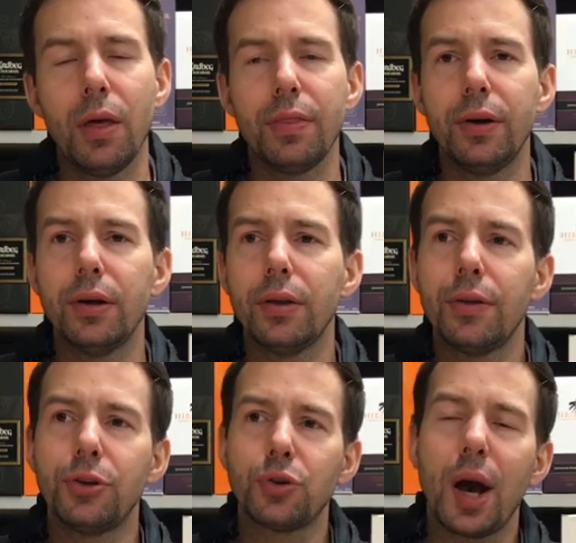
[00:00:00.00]
The
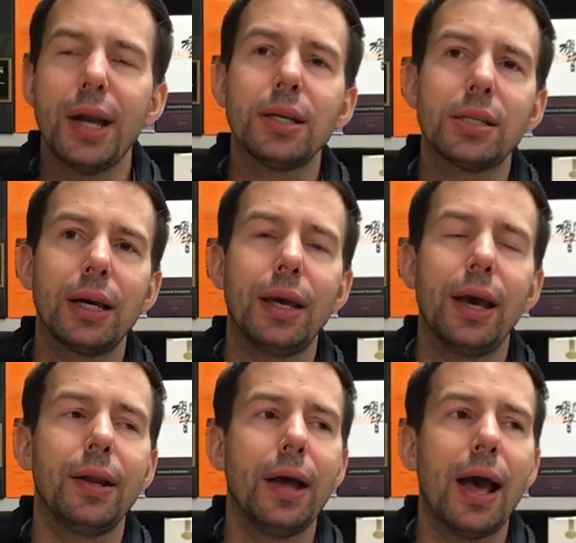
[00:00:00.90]
dryness,
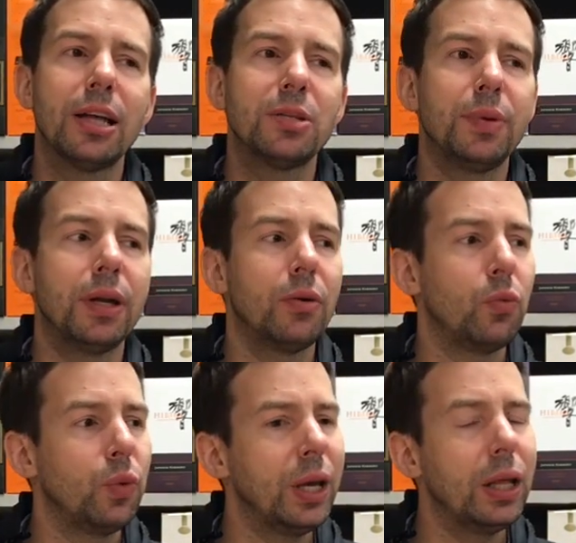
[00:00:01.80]
again, has
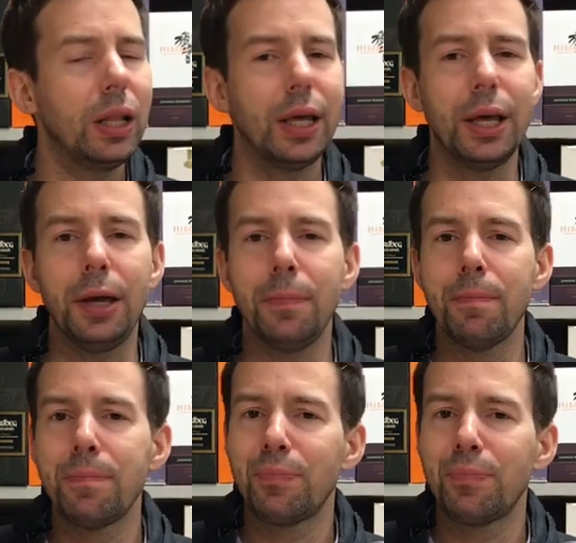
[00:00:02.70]
been really